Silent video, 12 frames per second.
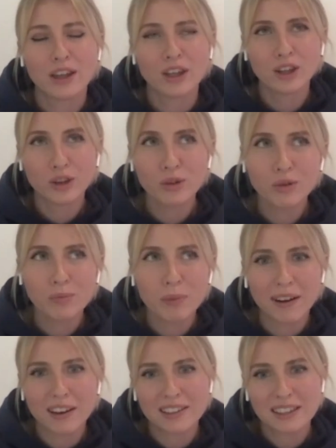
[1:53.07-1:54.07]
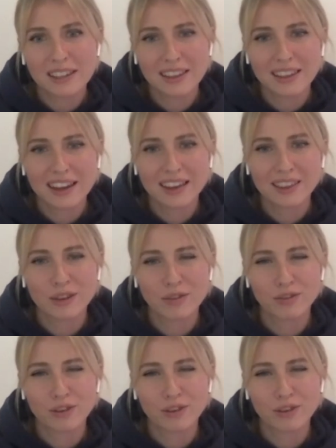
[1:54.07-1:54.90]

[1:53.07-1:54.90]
you personally think the